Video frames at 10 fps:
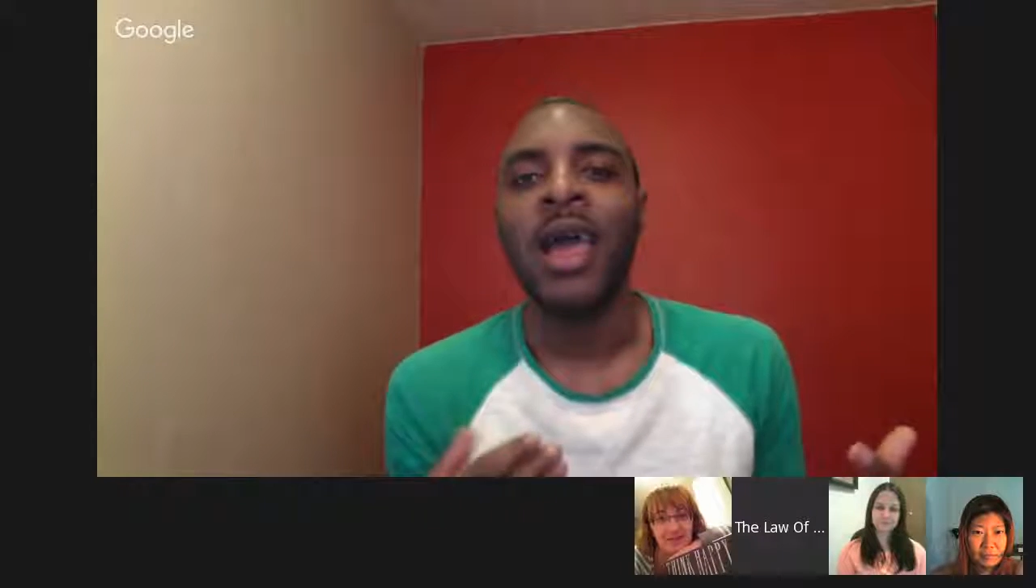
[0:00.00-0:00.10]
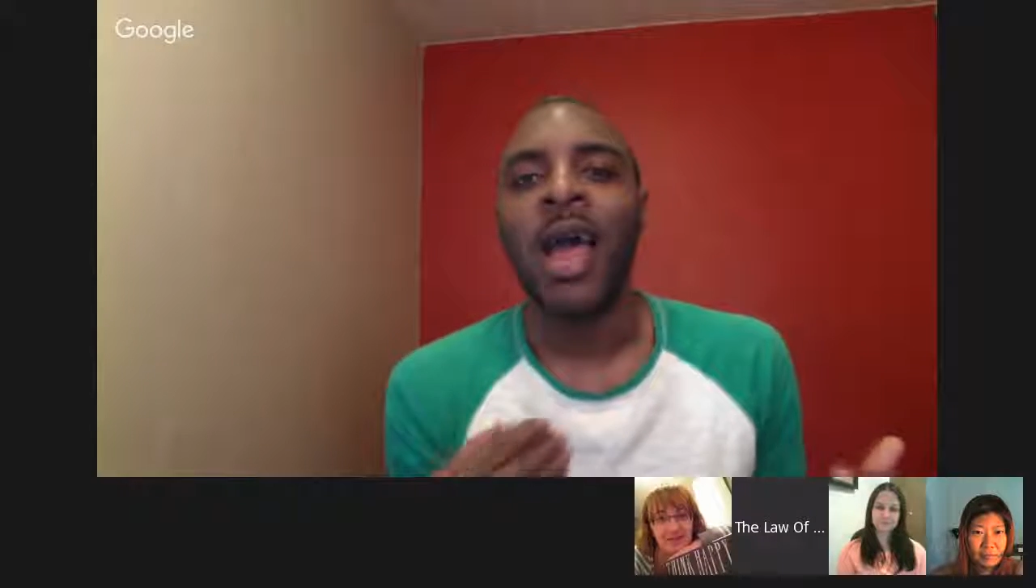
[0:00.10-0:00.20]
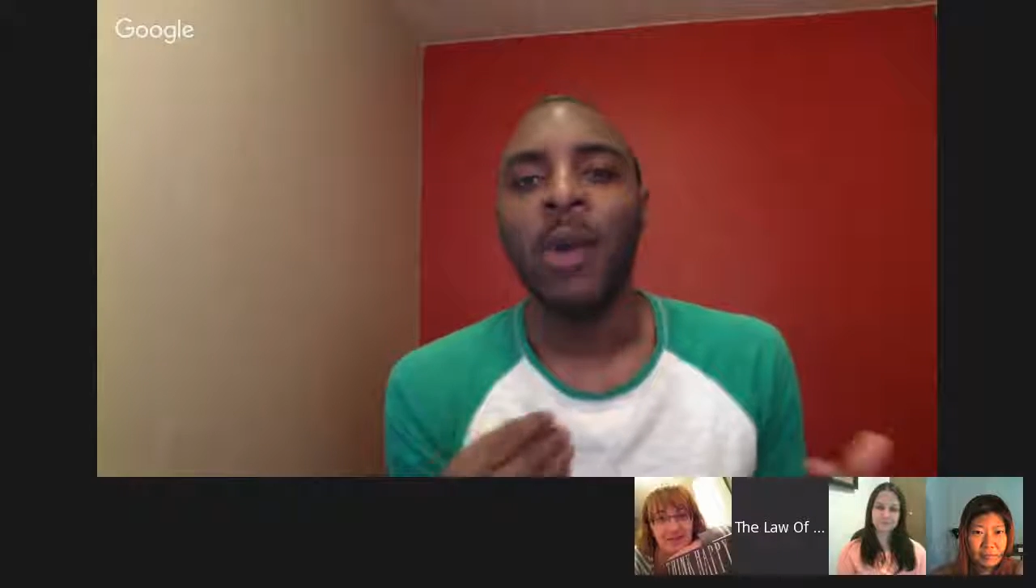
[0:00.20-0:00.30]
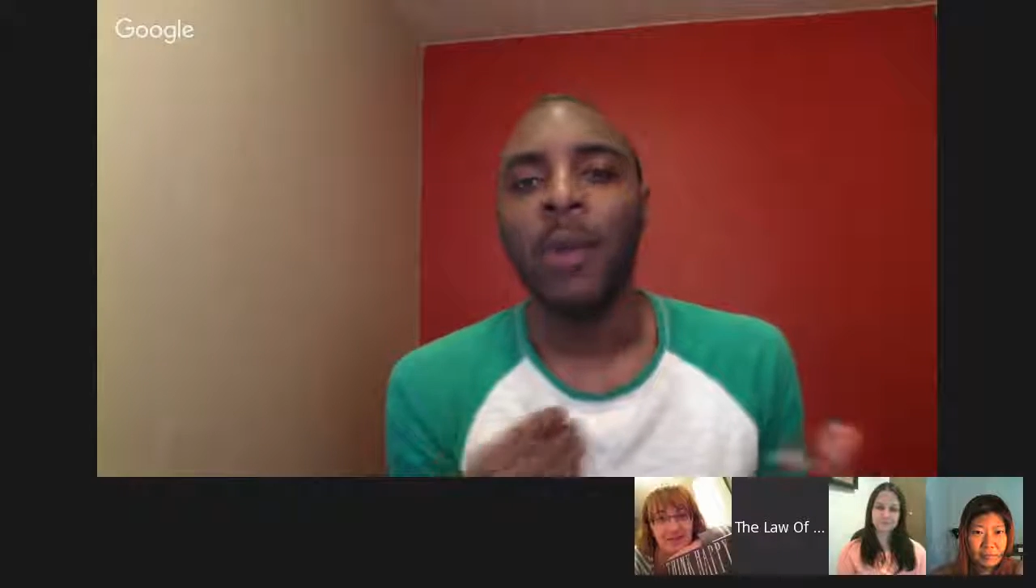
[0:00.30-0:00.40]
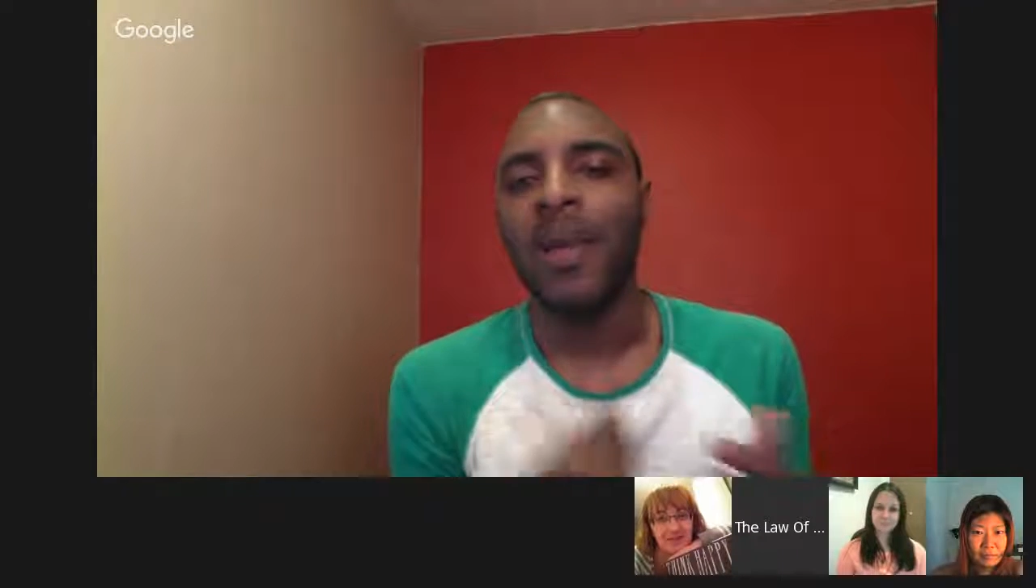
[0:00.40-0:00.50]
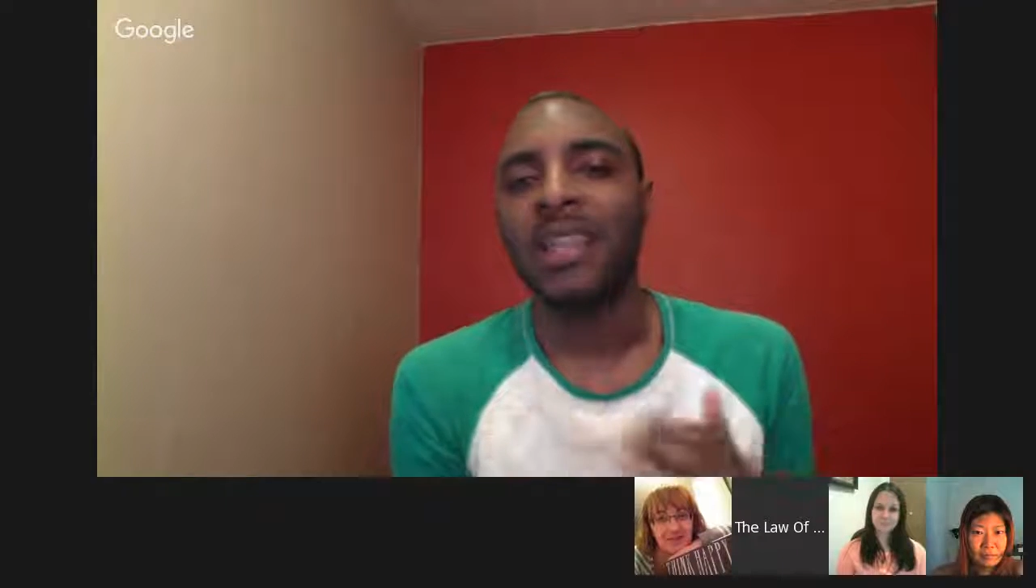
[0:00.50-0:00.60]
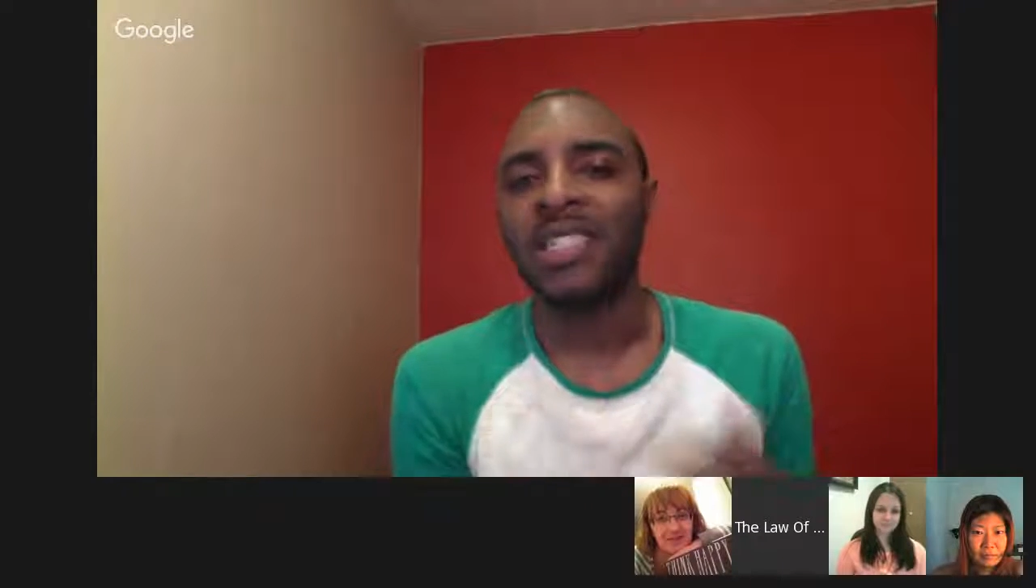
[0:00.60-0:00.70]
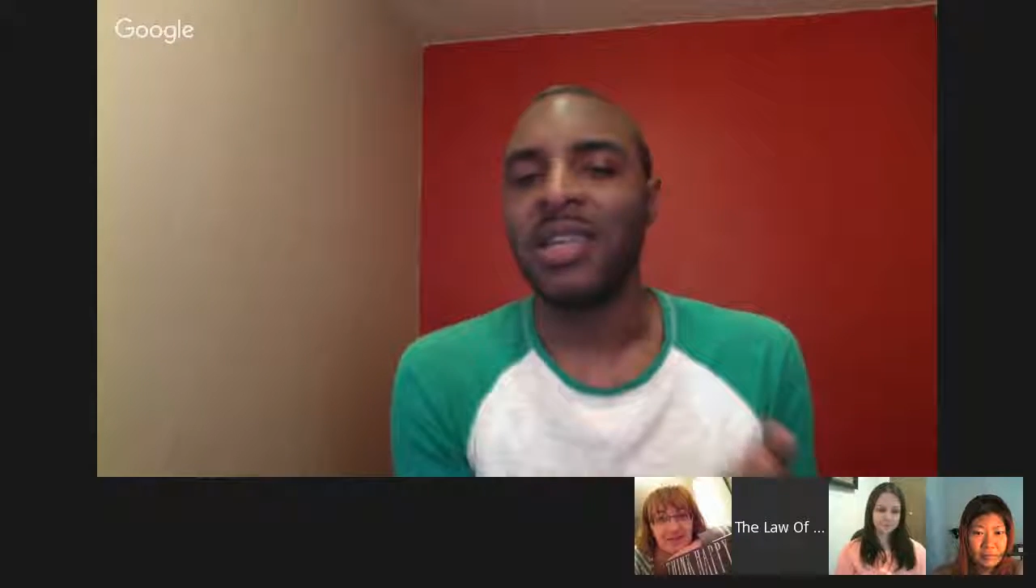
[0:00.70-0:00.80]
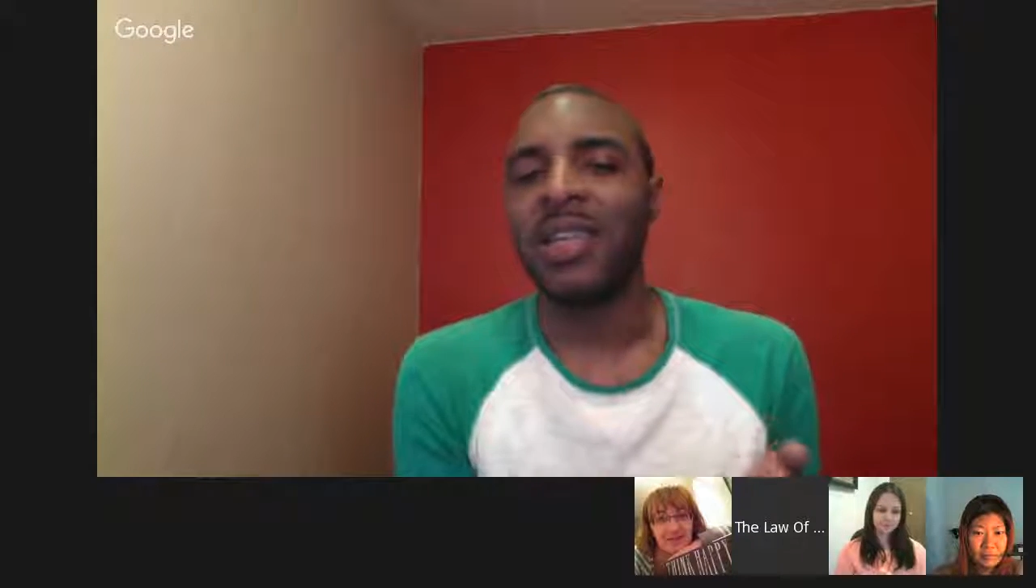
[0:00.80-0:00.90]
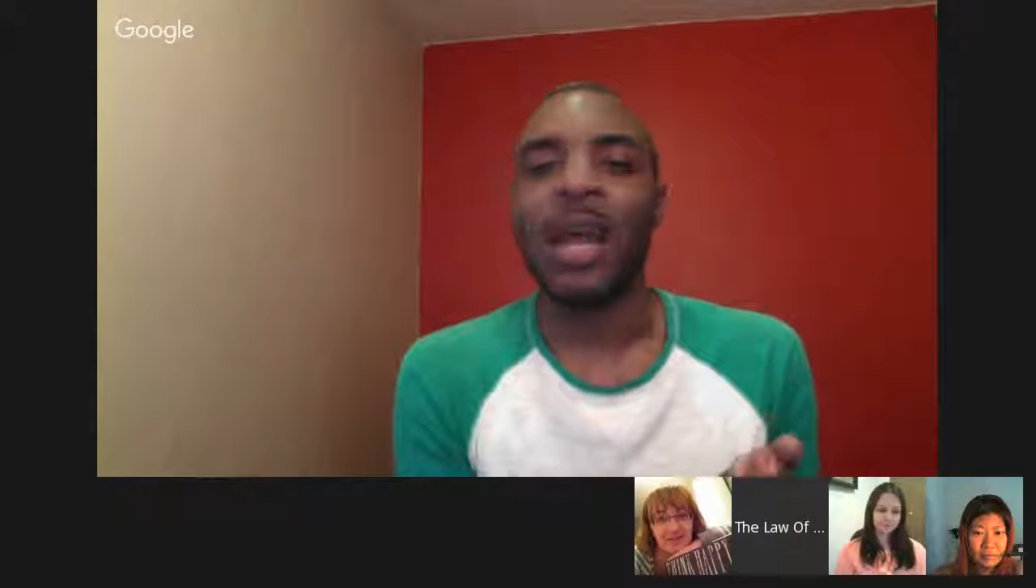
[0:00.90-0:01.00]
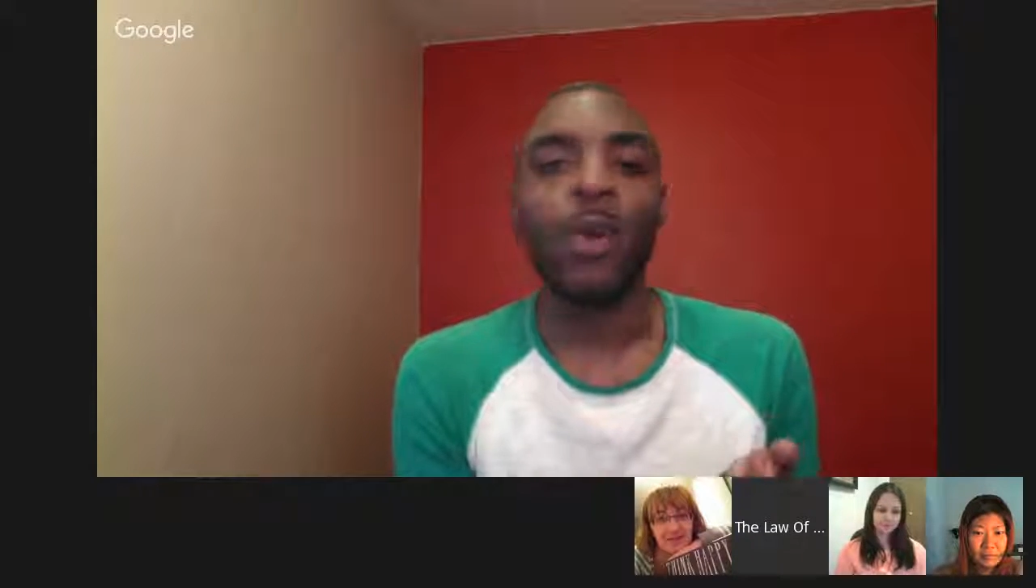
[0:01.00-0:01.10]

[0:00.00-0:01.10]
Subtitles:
We pick out something that